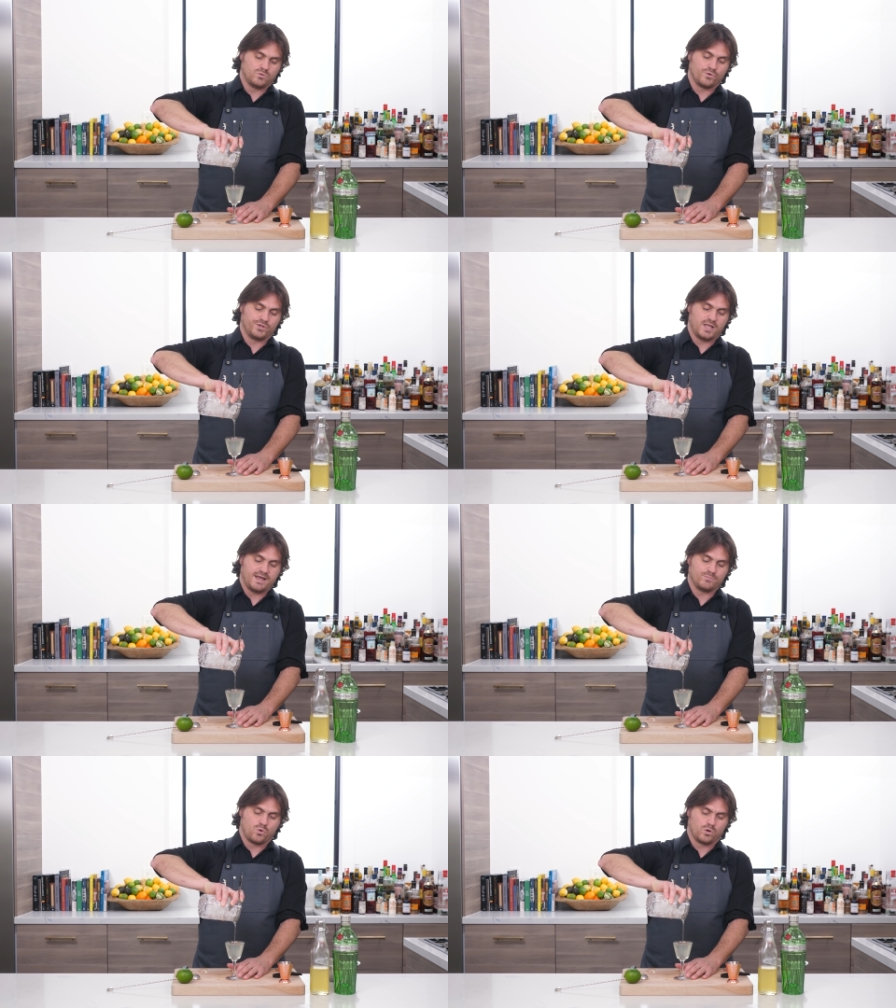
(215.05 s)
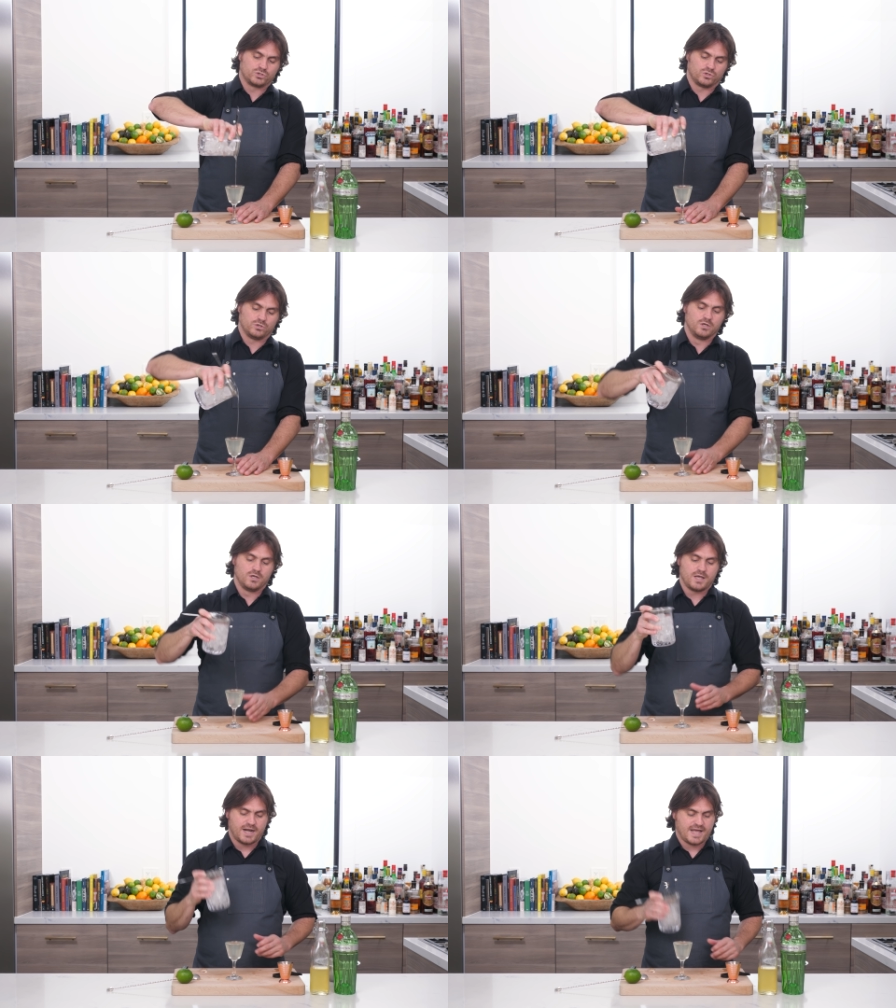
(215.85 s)
or the lime cordial
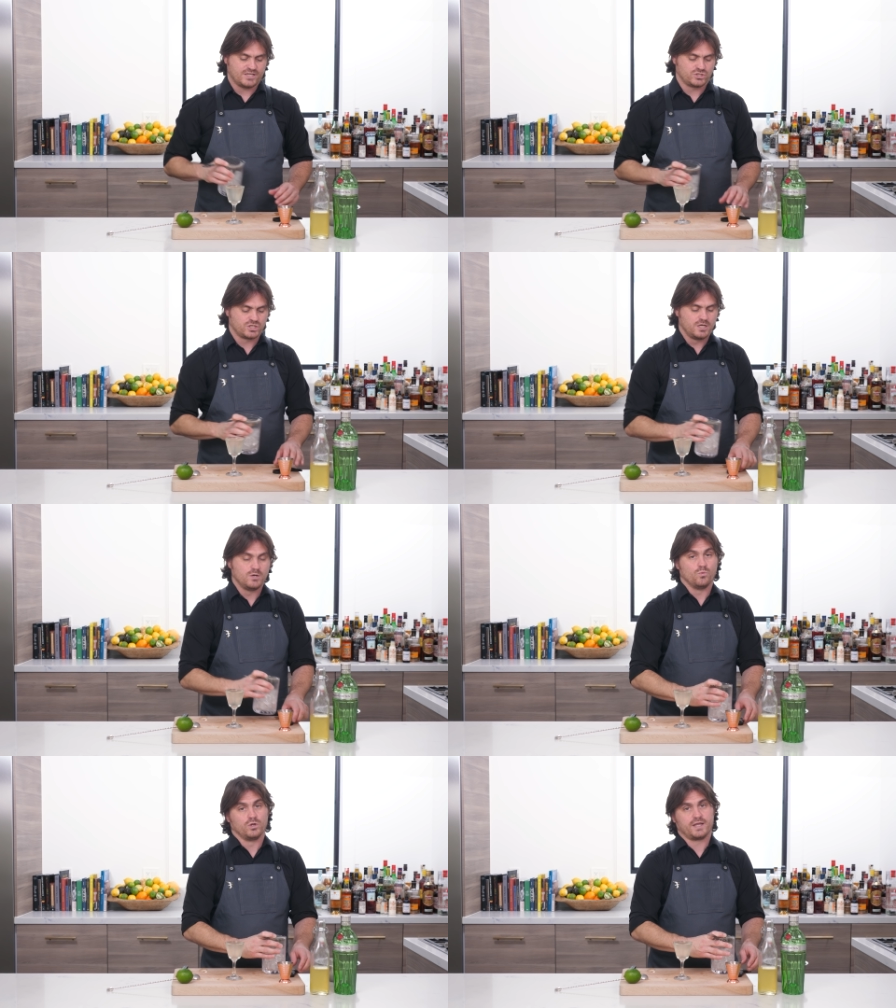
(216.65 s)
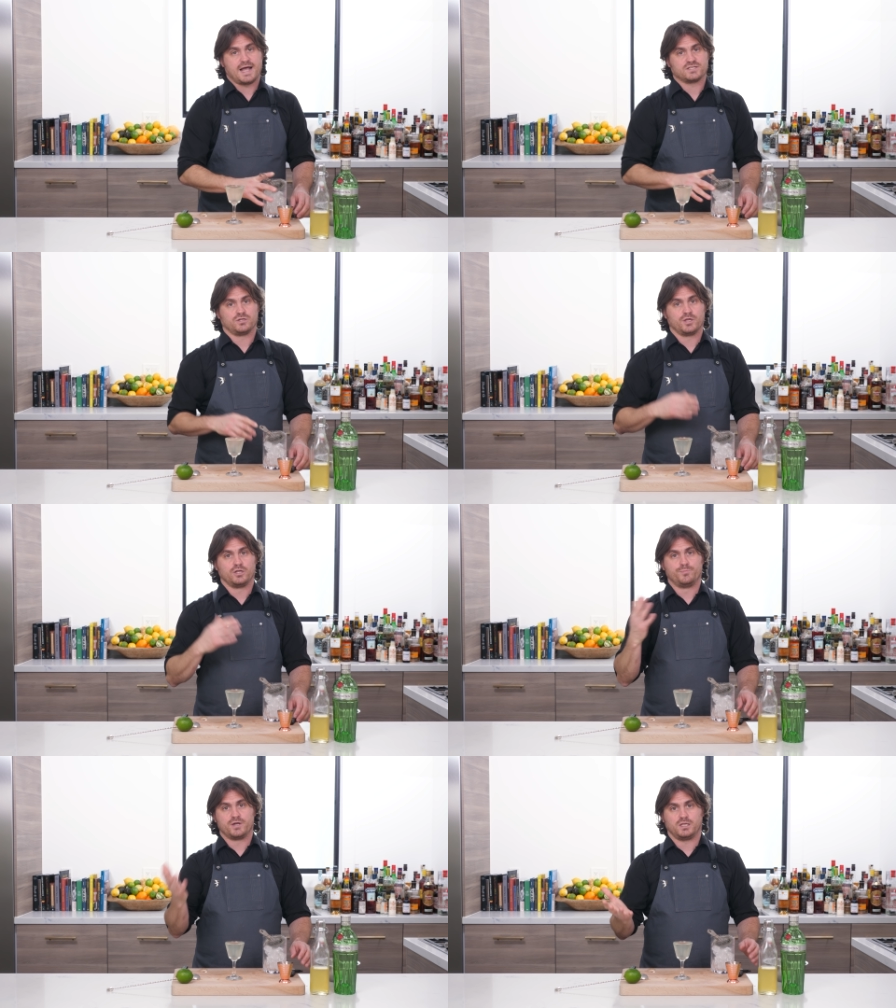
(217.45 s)
and it has, well, it has a
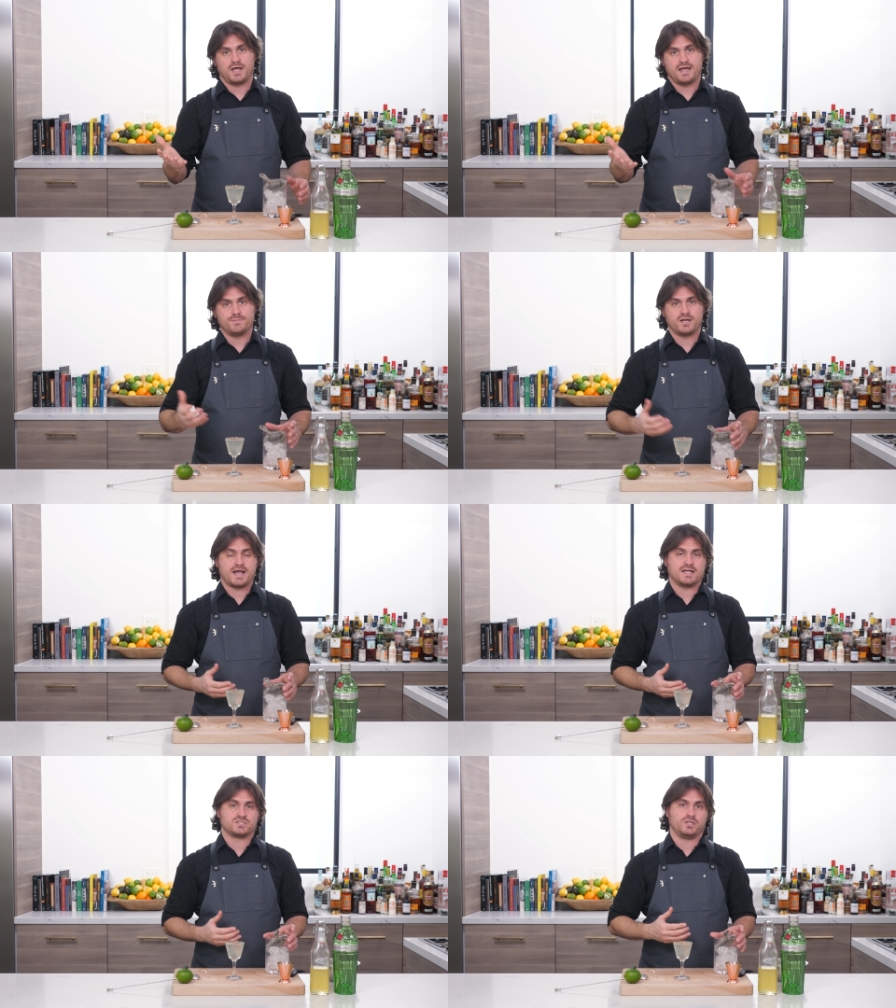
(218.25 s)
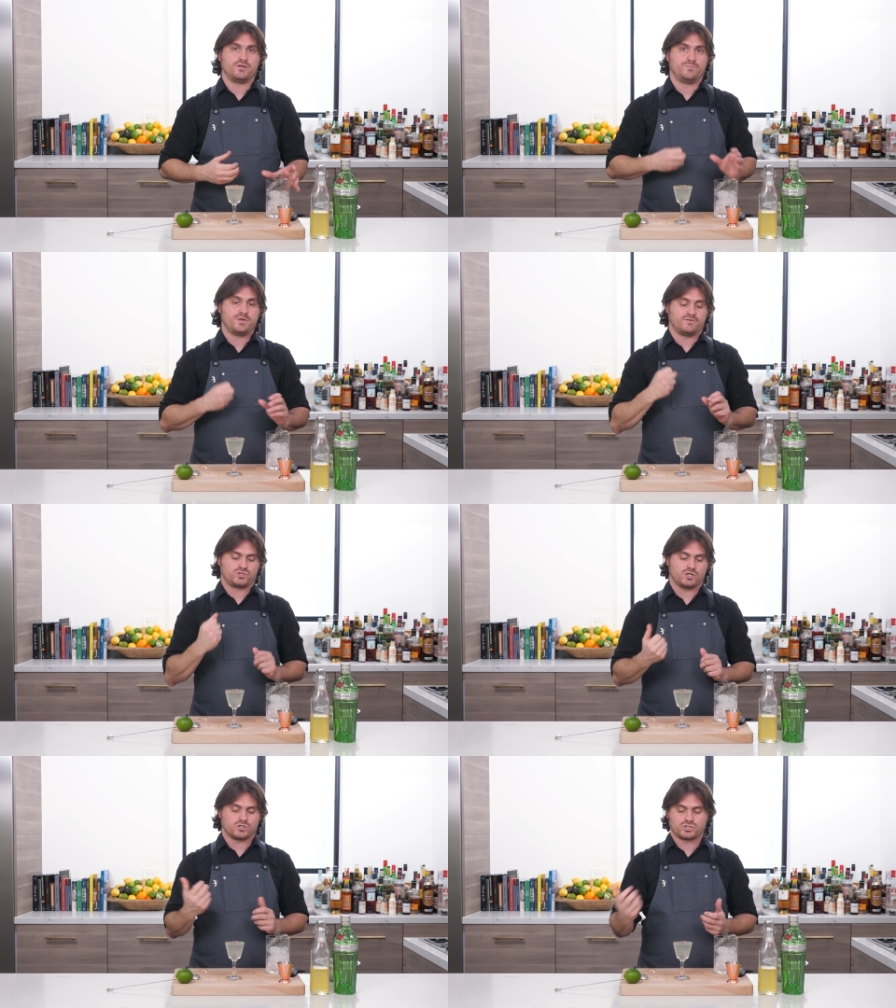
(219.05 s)
little bit of lime and it has a little bit of
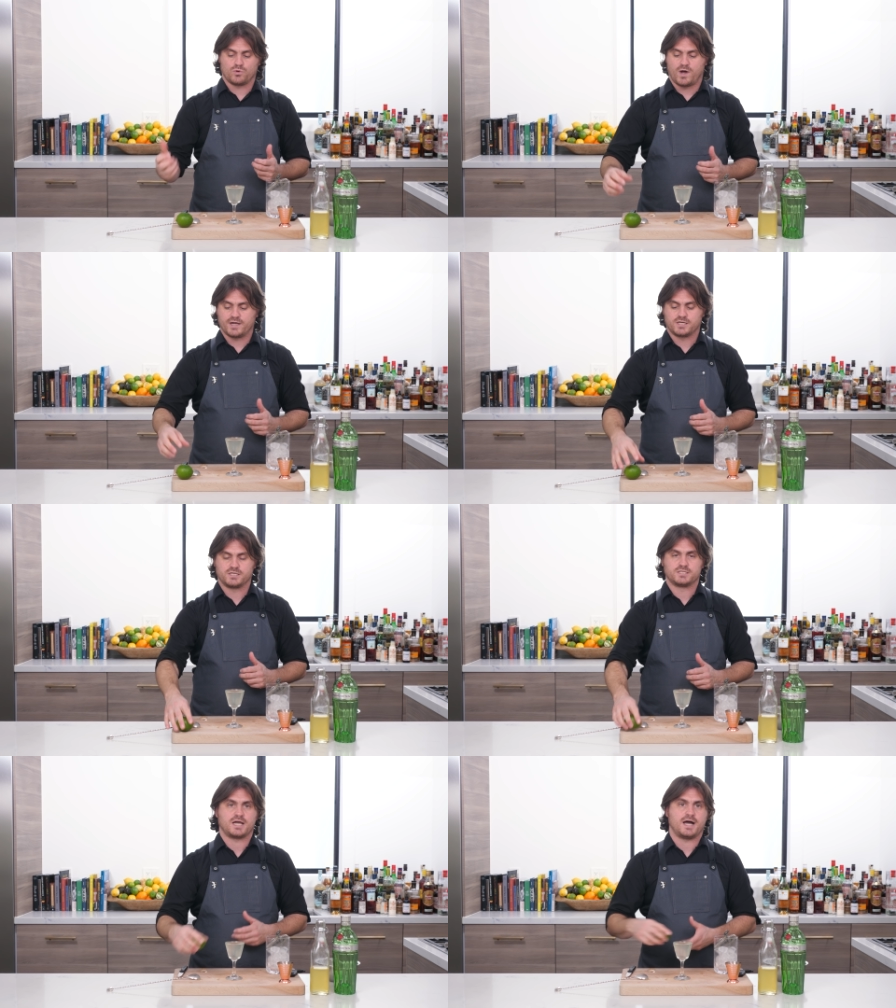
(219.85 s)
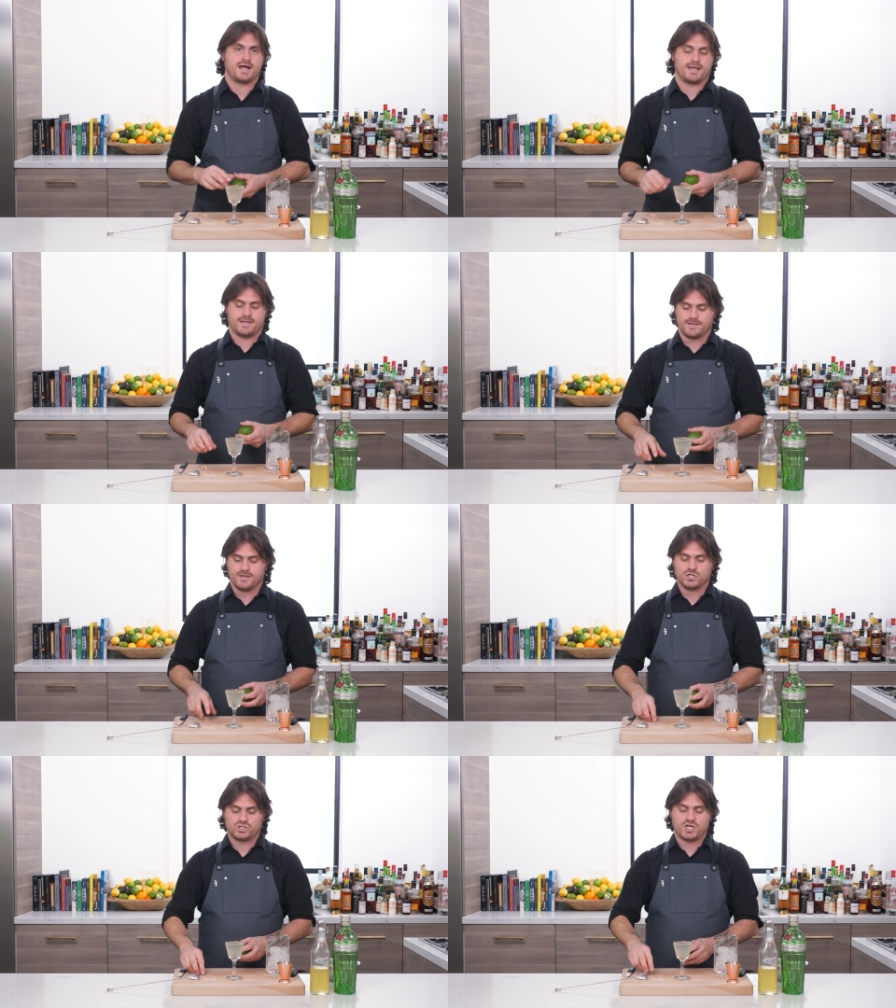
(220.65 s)
sugar. So why didn't I
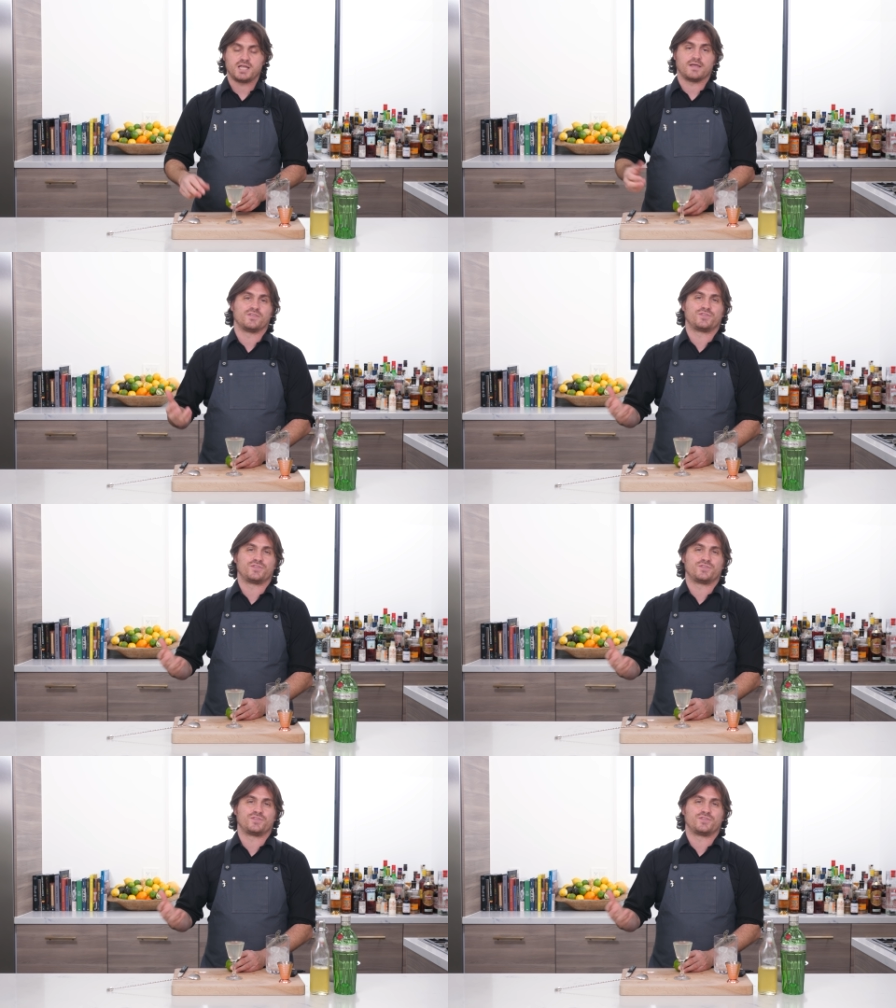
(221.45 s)
shake it?